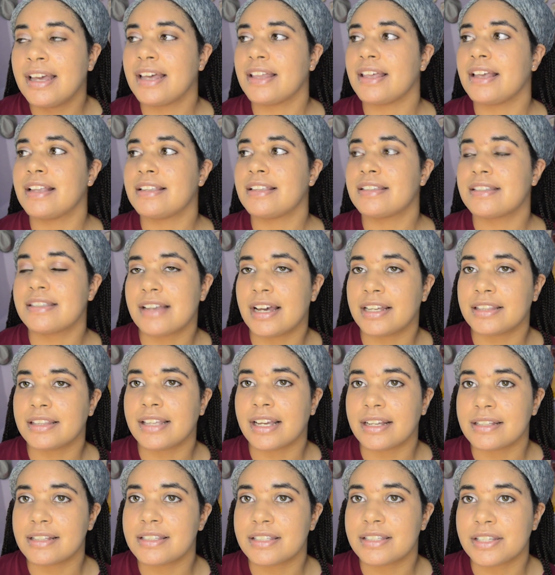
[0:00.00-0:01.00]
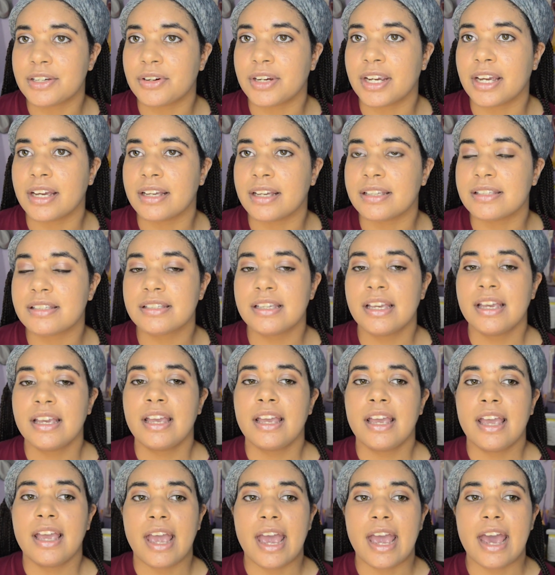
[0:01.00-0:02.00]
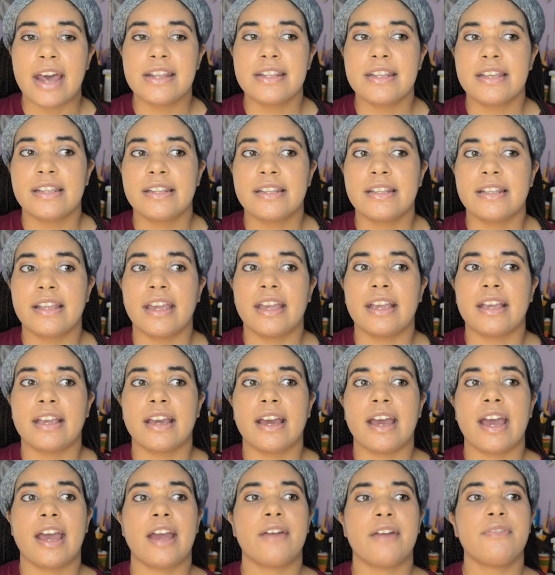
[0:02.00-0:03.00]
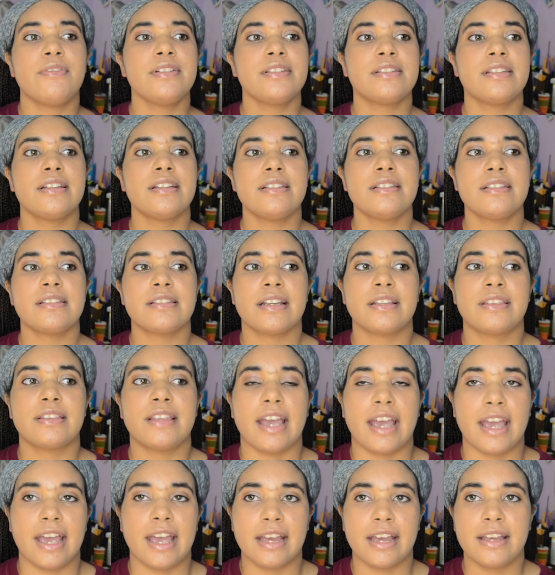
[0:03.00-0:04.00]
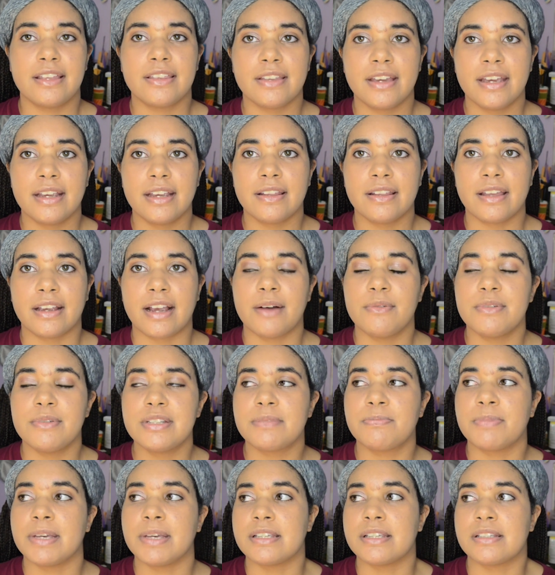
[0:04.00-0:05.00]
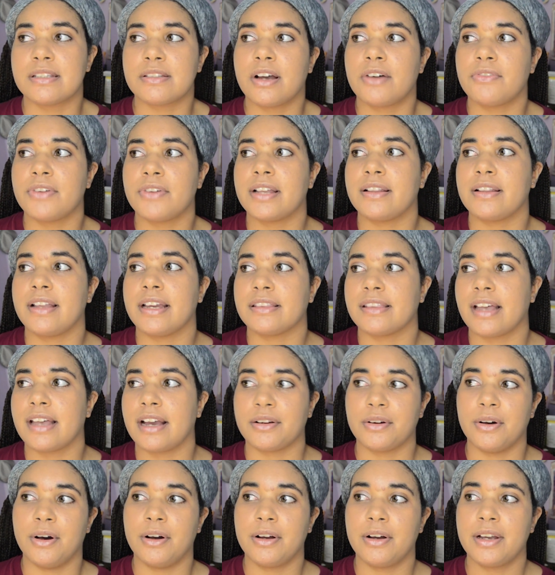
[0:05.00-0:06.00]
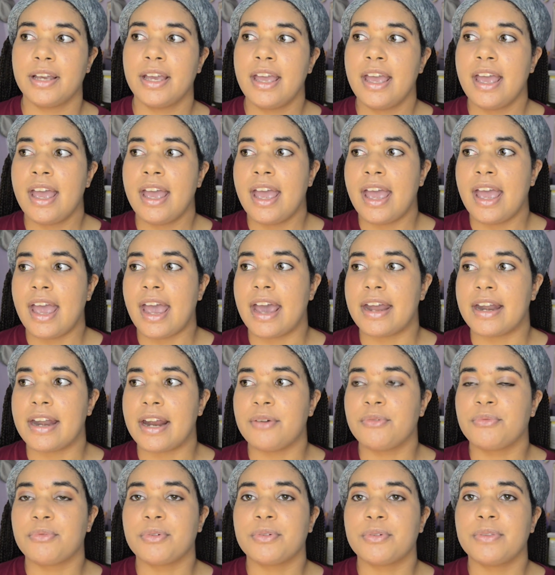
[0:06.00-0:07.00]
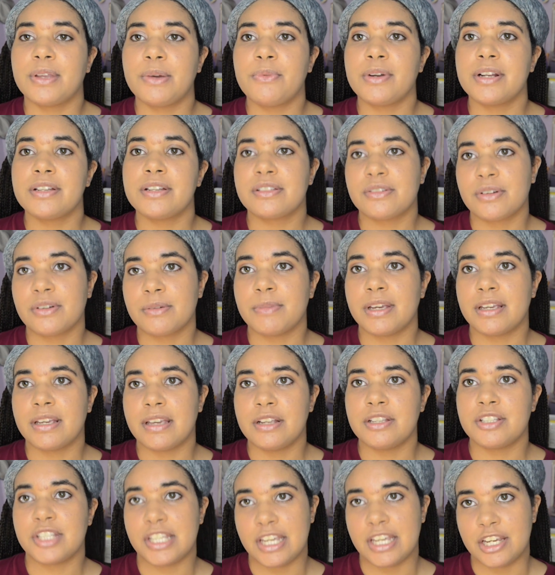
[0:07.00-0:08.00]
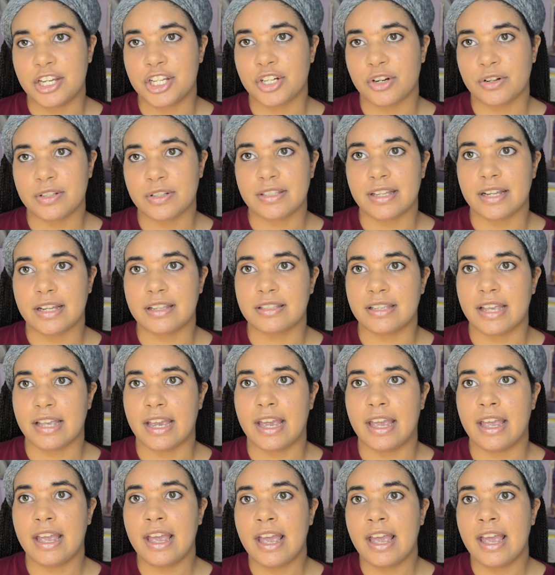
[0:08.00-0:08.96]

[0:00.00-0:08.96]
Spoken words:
it's not that serious. And then like, ever since like the egg thing, like I was pissed off at like that cook. And I really want to start making t-shirts that say